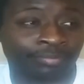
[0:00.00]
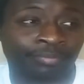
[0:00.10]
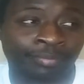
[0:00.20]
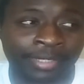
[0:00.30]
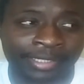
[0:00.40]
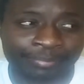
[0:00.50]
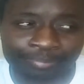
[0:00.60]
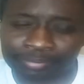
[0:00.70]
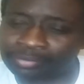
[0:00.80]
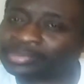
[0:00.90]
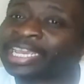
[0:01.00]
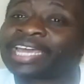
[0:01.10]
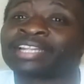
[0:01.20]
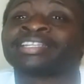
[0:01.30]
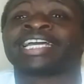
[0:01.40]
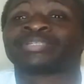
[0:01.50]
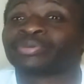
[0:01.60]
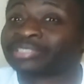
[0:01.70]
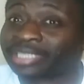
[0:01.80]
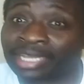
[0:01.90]
But they had a nice
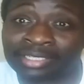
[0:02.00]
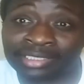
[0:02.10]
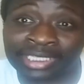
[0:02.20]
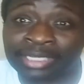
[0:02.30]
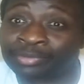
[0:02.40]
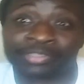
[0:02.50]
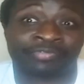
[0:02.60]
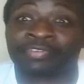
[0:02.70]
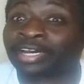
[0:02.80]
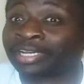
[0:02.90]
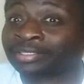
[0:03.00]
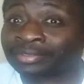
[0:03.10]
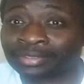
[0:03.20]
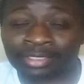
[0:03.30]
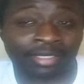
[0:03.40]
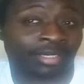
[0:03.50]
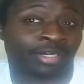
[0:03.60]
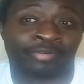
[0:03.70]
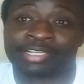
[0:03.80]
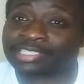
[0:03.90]
personality. They was fun, a
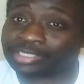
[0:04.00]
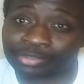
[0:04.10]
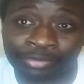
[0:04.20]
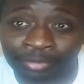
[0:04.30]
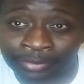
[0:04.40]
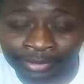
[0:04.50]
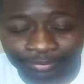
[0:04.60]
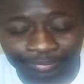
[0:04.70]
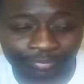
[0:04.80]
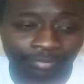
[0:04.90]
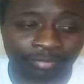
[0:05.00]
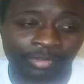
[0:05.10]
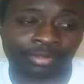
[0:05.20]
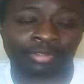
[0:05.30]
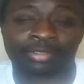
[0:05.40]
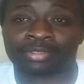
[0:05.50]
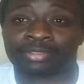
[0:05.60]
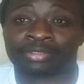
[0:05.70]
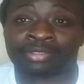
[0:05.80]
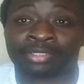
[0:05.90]
great sense of humor.
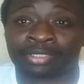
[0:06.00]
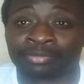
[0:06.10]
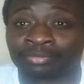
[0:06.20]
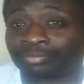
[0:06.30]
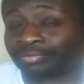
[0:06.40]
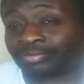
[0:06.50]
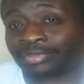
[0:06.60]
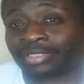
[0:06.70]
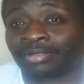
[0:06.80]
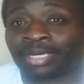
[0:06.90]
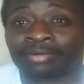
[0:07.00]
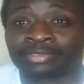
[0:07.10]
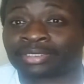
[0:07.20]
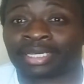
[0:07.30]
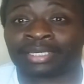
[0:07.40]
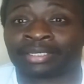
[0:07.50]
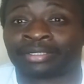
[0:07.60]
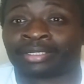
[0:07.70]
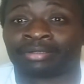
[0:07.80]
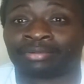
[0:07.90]
You know, so I was like,
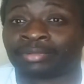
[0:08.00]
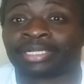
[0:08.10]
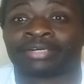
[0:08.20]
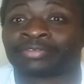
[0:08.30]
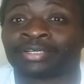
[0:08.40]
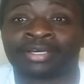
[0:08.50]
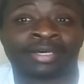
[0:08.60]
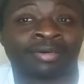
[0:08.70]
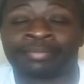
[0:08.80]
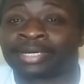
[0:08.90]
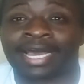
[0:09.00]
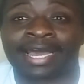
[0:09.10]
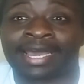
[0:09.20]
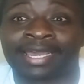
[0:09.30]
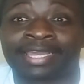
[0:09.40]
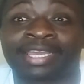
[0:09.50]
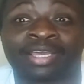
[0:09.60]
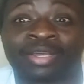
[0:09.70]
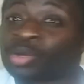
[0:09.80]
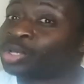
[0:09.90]
whatever. But I
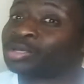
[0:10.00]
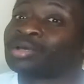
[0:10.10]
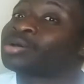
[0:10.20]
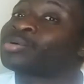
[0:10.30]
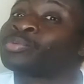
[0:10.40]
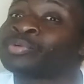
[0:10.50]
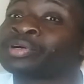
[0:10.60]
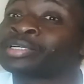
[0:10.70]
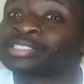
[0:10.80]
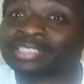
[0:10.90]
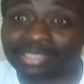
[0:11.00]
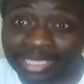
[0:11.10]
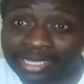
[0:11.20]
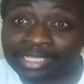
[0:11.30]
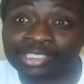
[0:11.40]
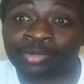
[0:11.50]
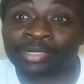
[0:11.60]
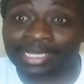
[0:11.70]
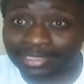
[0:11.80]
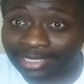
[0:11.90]
was sticking to what
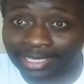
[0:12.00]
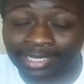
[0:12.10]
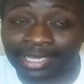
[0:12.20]
I said.